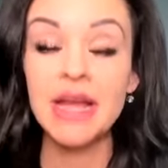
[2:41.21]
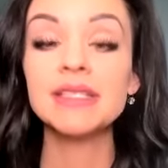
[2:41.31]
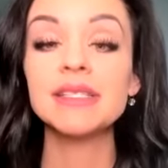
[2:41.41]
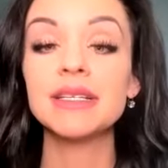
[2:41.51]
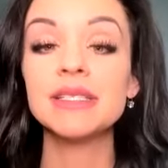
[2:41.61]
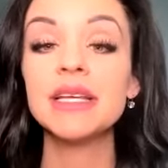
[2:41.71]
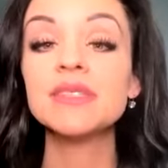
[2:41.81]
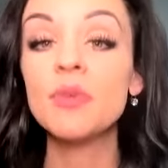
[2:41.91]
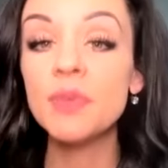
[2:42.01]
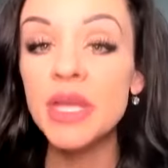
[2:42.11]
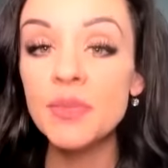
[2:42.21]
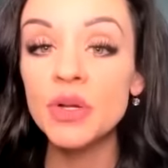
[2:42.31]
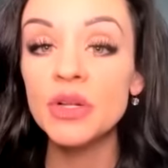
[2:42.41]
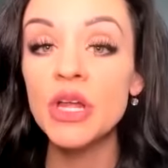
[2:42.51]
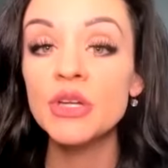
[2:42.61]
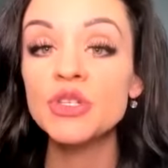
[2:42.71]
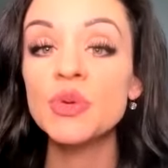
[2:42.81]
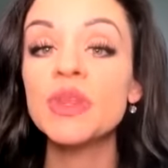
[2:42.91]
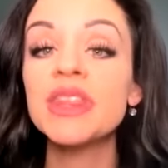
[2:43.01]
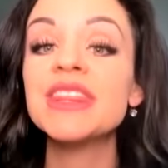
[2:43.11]
Successful people
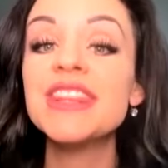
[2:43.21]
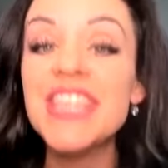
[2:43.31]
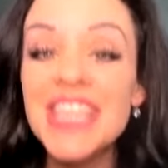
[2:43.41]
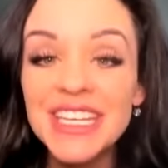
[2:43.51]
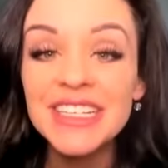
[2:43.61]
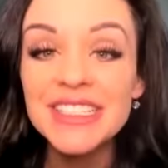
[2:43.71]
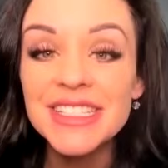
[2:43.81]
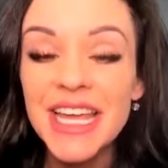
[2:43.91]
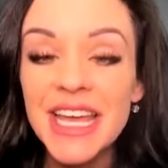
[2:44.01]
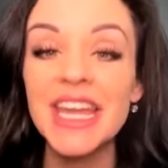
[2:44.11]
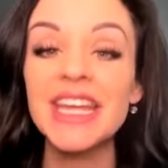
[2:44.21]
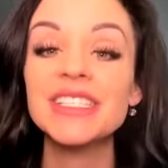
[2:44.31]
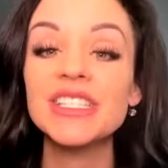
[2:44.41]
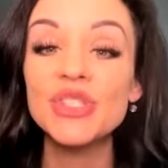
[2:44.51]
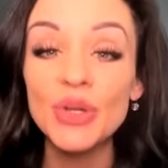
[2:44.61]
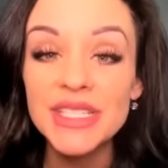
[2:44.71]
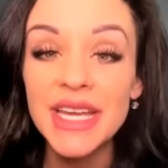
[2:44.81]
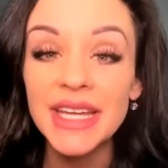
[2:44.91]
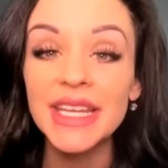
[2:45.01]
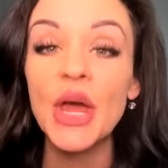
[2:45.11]
do things in a
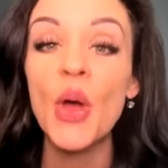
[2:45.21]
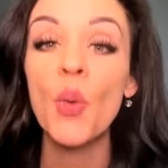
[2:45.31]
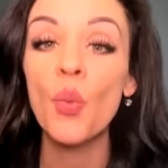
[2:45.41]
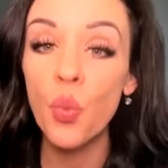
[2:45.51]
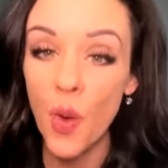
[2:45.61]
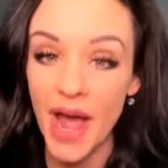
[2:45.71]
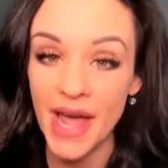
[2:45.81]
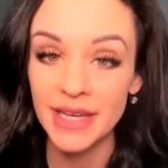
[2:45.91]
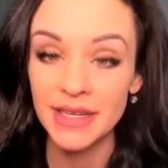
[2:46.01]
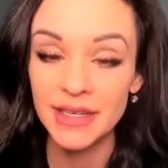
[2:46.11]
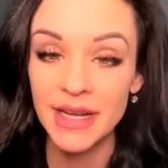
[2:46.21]
certain way.